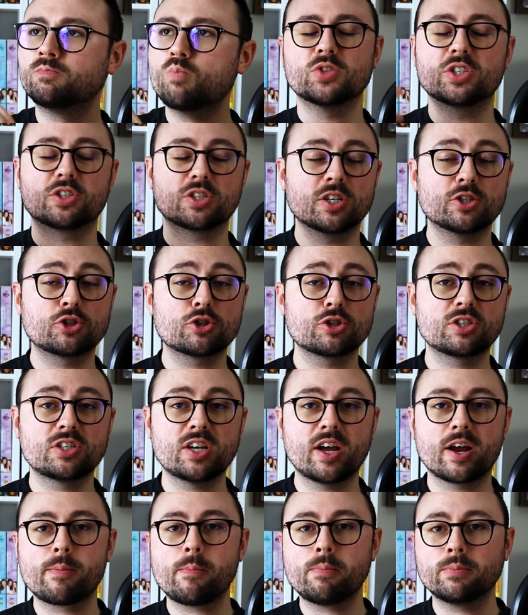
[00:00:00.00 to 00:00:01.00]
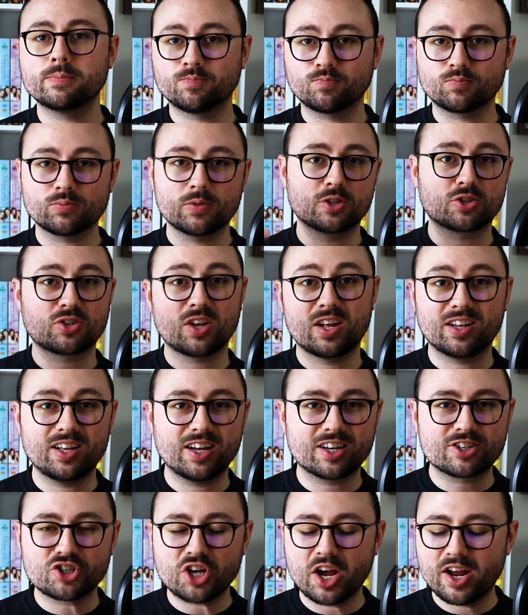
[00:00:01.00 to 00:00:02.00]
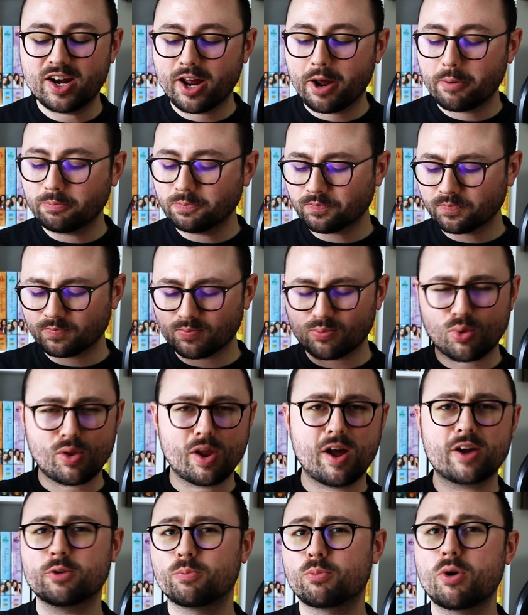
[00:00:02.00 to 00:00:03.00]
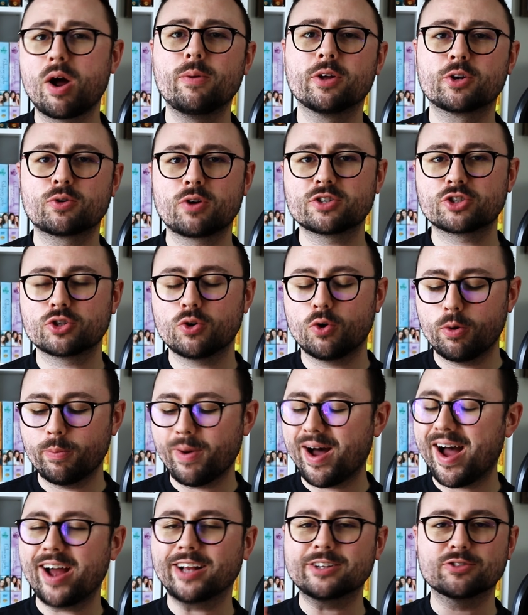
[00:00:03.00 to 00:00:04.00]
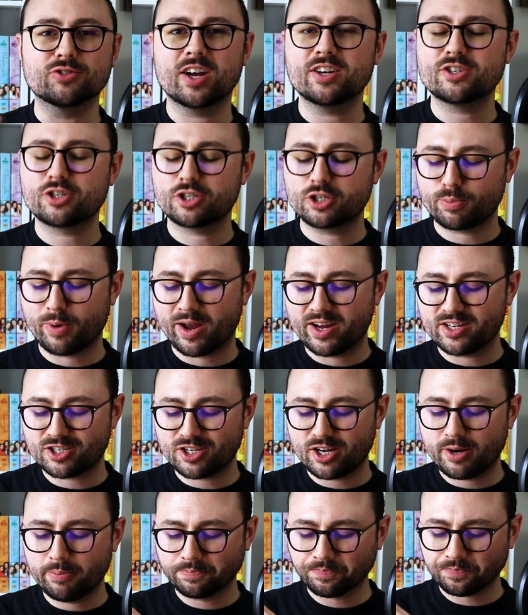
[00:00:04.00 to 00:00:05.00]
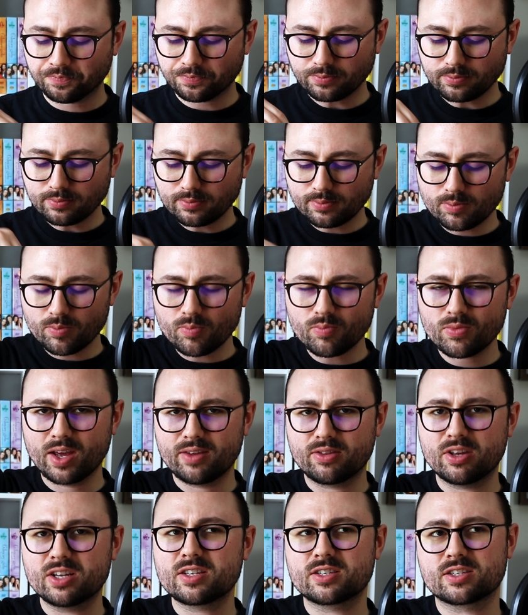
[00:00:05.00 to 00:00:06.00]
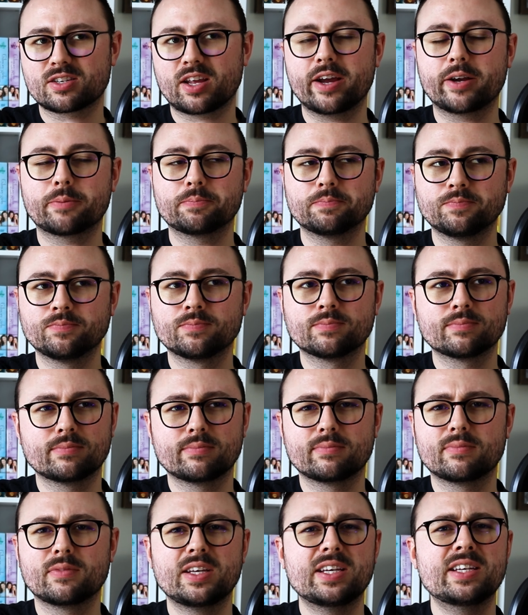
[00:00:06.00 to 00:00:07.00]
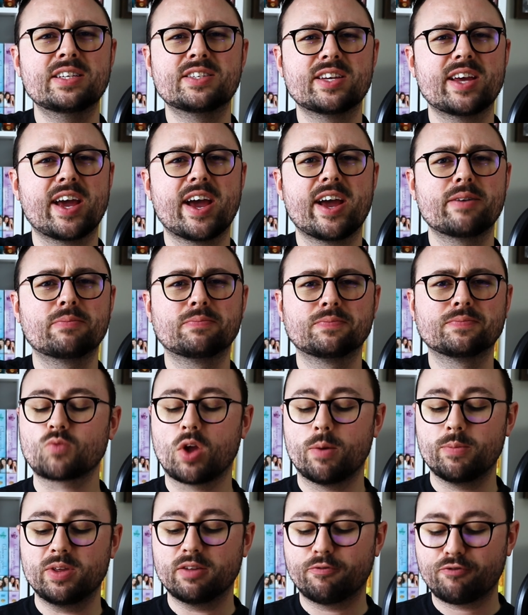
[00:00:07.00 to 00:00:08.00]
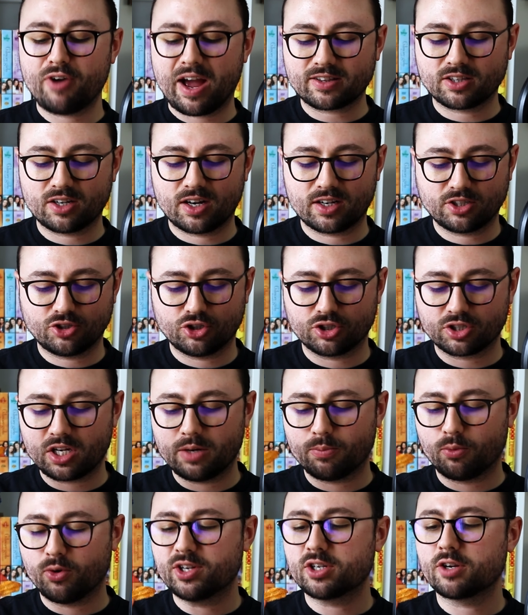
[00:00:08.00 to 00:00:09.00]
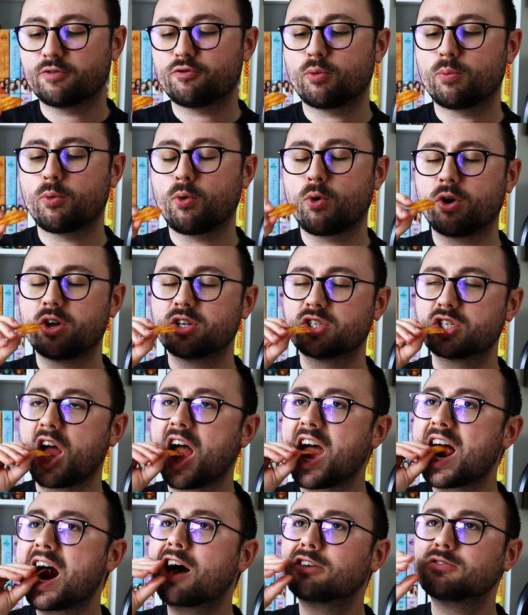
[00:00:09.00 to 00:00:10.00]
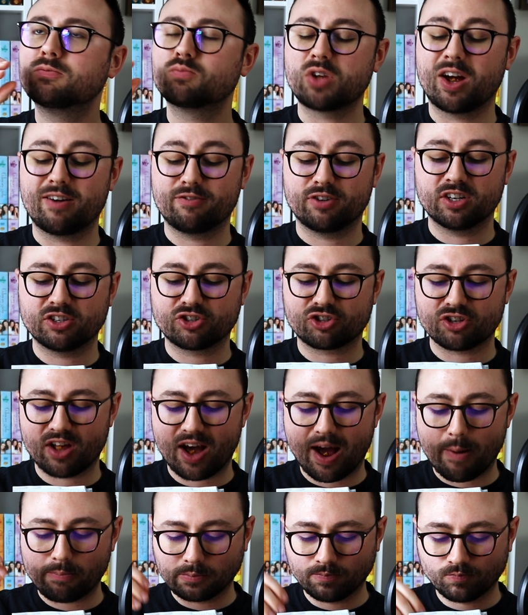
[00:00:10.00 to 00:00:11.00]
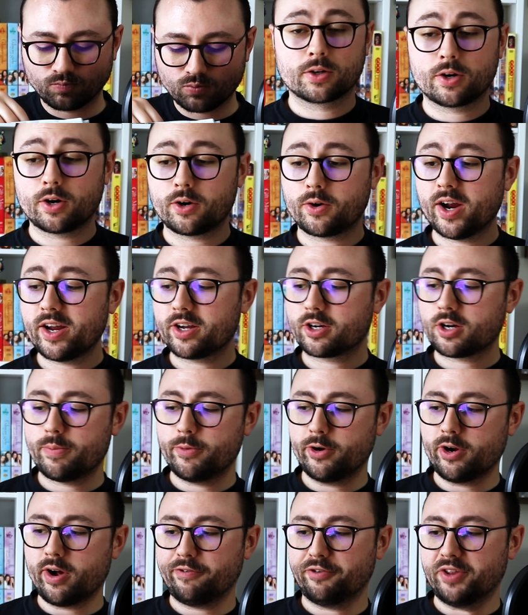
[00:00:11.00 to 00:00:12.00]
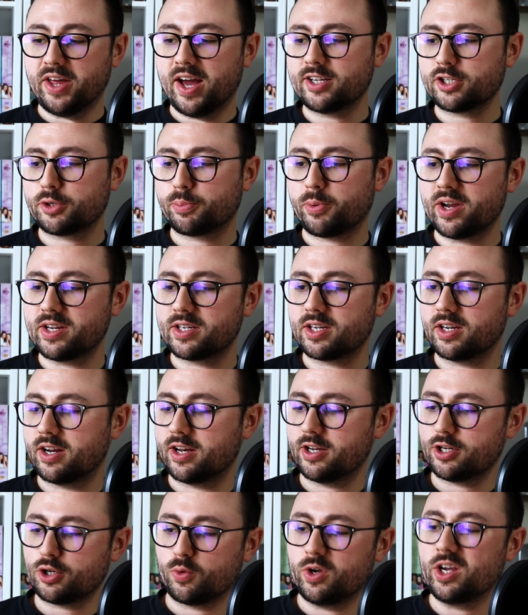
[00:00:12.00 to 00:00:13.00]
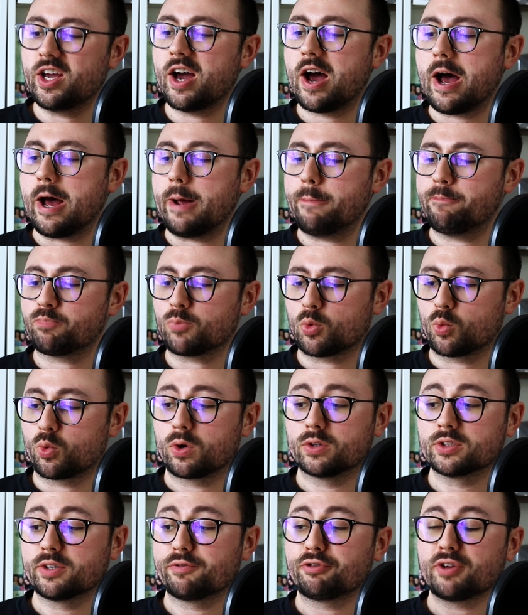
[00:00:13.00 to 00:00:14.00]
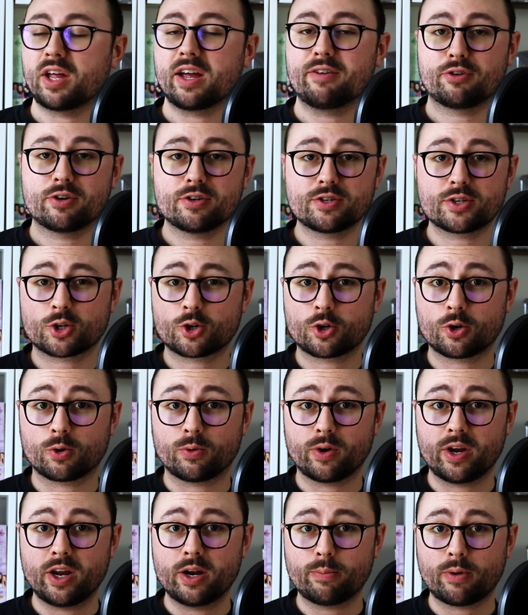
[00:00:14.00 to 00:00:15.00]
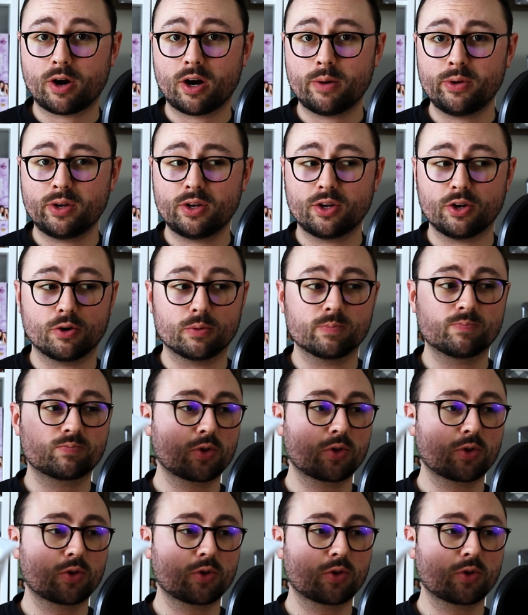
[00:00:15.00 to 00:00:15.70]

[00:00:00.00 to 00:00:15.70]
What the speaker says: It's interesting, slightly exciting. I could probably crush a whole bag, nice and spicy. This is like easy A. I mean, the fact that I can just keep reaching for more is evidence of that. All right, coming off of that spiciness, we got World of Flavors Korean barbecue.